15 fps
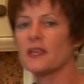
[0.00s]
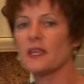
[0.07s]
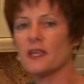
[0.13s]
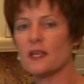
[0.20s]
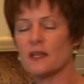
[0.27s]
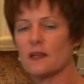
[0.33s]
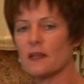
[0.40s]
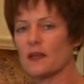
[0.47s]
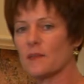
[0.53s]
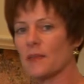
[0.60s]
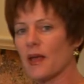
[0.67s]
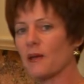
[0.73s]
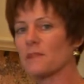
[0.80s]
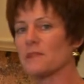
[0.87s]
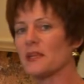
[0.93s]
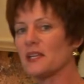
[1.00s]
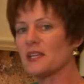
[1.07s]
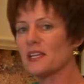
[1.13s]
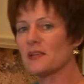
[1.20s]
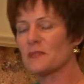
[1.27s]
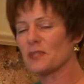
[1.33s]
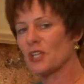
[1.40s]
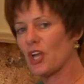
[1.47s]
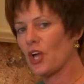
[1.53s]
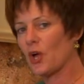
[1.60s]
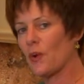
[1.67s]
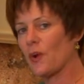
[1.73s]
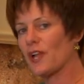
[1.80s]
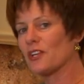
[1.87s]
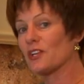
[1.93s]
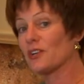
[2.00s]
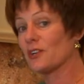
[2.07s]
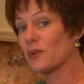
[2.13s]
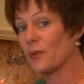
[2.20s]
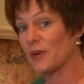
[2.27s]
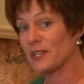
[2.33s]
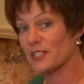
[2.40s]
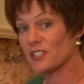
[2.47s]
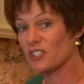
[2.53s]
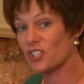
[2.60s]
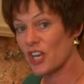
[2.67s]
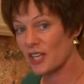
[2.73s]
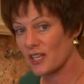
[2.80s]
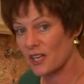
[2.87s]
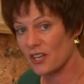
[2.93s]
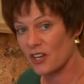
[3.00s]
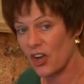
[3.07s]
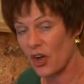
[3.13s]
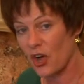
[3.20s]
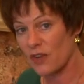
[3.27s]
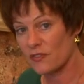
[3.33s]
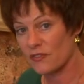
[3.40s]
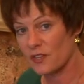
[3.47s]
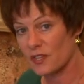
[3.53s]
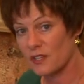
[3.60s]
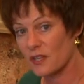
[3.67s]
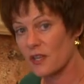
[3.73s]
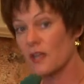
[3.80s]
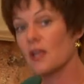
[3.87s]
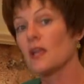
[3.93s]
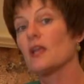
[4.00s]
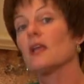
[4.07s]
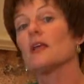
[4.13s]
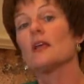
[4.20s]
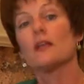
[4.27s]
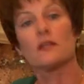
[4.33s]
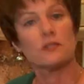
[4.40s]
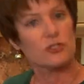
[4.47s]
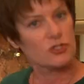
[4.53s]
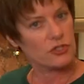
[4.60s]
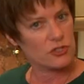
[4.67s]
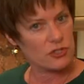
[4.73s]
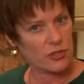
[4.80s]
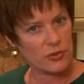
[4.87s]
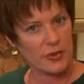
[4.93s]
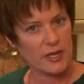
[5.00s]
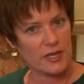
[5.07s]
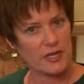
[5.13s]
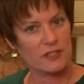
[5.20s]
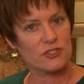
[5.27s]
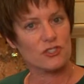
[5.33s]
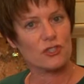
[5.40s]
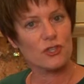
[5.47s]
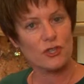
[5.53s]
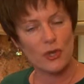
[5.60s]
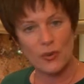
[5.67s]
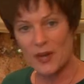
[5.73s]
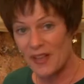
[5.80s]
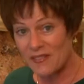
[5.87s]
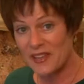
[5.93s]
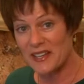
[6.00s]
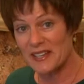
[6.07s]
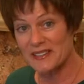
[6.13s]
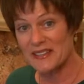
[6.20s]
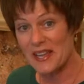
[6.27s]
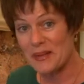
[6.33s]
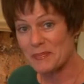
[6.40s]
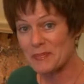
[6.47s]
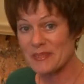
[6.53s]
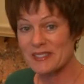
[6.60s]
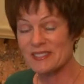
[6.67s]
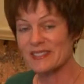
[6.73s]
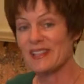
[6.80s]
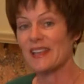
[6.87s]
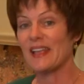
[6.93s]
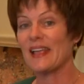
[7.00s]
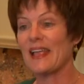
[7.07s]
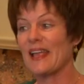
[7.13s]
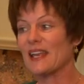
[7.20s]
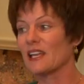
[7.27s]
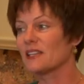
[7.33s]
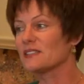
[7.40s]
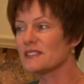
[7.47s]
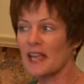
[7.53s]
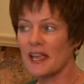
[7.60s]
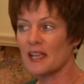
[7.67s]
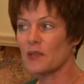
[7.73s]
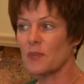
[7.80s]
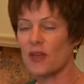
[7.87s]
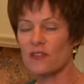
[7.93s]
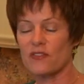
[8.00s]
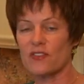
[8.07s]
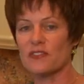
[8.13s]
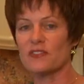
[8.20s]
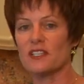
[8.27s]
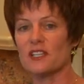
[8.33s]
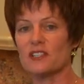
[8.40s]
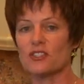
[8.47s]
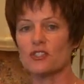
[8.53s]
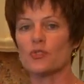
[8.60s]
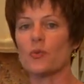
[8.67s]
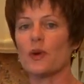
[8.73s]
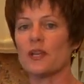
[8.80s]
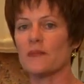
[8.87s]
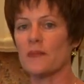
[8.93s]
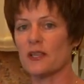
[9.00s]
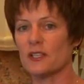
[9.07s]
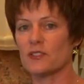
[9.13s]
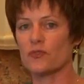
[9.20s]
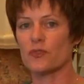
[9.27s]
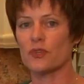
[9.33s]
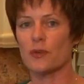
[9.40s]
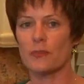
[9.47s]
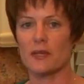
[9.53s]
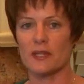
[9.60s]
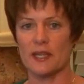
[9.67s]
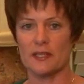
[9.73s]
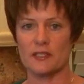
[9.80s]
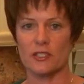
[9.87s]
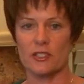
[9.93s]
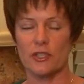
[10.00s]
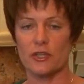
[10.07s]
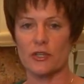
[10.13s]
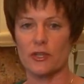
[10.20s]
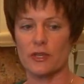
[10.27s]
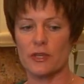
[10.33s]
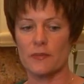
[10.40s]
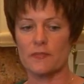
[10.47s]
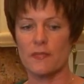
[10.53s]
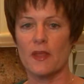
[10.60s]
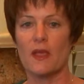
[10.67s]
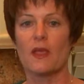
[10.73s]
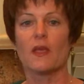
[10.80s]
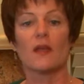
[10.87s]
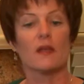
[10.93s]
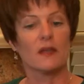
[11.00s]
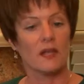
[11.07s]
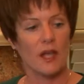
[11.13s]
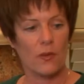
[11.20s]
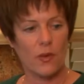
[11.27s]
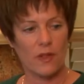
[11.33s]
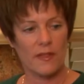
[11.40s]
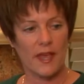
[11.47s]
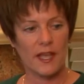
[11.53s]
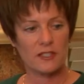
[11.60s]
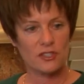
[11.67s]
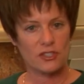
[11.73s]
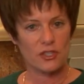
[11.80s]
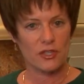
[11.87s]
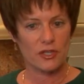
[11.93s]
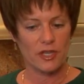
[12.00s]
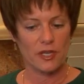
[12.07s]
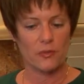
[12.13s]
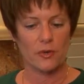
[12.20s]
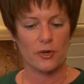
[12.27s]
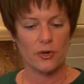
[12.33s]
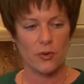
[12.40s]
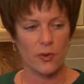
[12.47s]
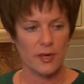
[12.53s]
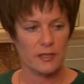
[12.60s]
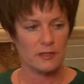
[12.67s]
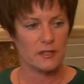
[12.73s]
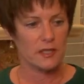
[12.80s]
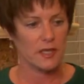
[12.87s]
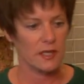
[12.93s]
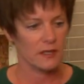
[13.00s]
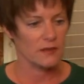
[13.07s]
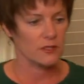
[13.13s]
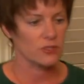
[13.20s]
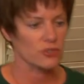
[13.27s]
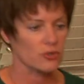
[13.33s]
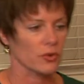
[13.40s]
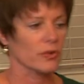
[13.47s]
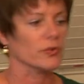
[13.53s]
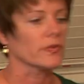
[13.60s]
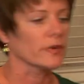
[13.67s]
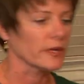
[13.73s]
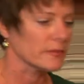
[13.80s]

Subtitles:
the heat about medium-low, and you're going to check in often, stirring it so you don't have any lumps, and it'll take about 15 to 20 minutes for your polenta to cook. Now while that's cooking, we're going to get the short